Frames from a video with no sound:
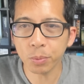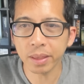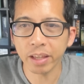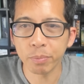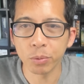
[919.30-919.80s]
what
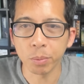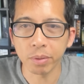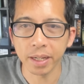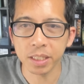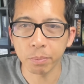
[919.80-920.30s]
they've been
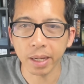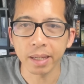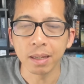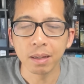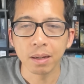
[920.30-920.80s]
replaced by.
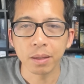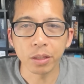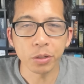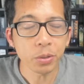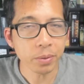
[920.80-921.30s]
The
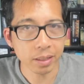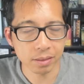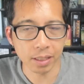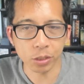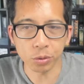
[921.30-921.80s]
new
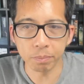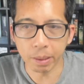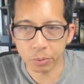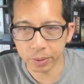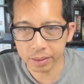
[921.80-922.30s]
Ancestral
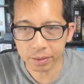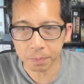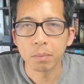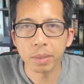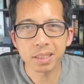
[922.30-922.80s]
Memories
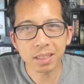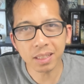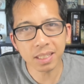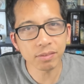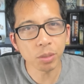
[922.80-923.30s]
basically
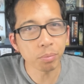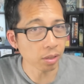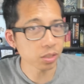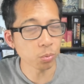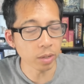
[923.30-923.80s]
gives you
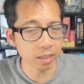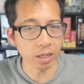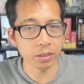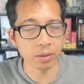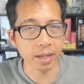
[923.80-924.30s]
+1
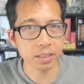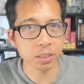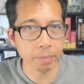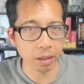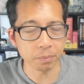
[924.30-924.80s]
on your next
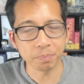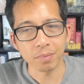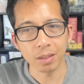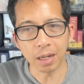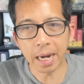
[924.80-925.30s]
spell,
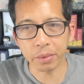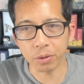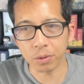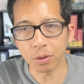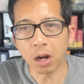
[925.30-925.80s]

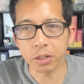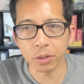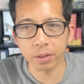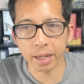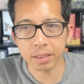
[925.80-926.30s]
either on your
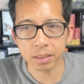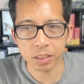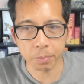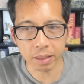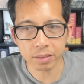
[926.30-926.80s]
next
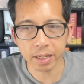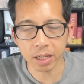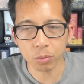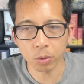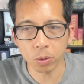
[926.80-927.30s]
spell
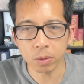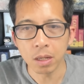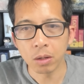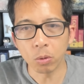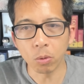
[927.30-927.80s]
attack roll
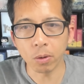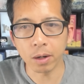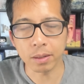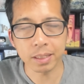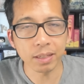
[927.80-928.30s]

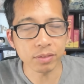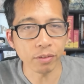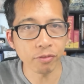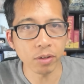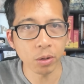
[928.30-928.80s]
or gives a
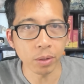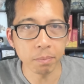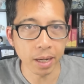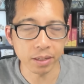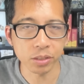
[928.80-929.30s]
foe a
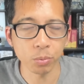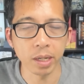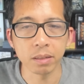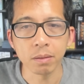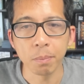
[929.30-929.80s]

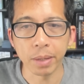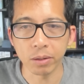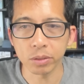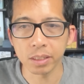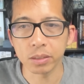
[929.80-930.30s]
-1
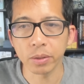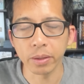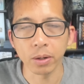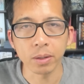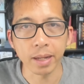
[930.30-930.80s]
penalty to
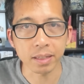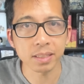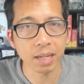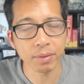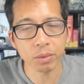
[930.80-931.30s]
their next
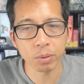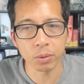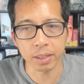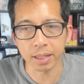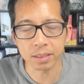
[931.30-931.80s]
saving throw
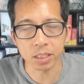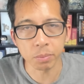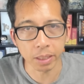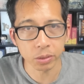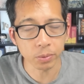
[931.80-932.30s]
against a
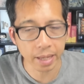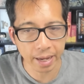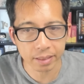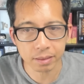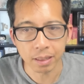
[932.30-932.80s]
spell you
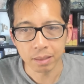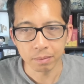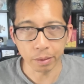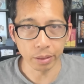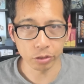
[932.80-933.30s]
cast
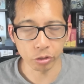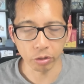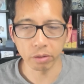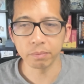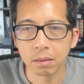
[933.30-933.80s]
this
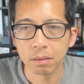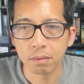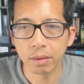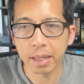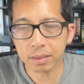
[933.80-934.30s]
turn.
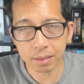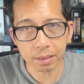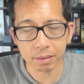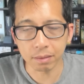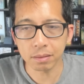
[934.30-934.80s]
That's
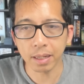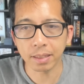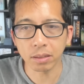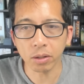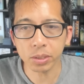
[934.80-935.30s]
decent, and
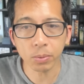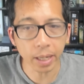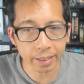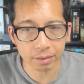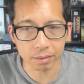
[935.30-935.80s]
it also
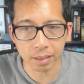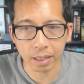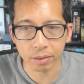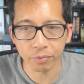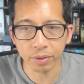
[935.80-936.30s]
heightens.
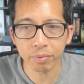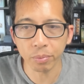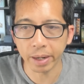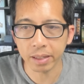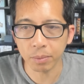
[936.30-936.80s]
At 5th
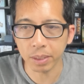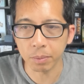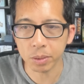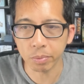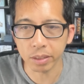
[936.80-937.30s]
rank, it
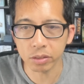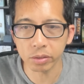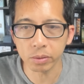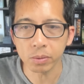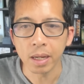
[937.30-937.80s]
becomes
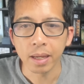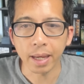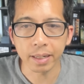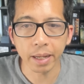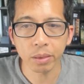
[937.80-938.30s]
+2.
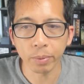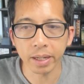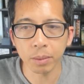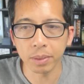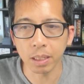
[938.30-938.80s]
At 8th
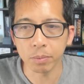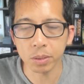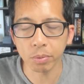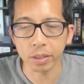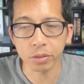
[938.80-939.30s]
rank, it becomes
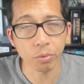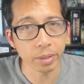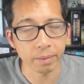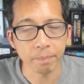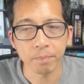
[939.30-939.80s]
+3.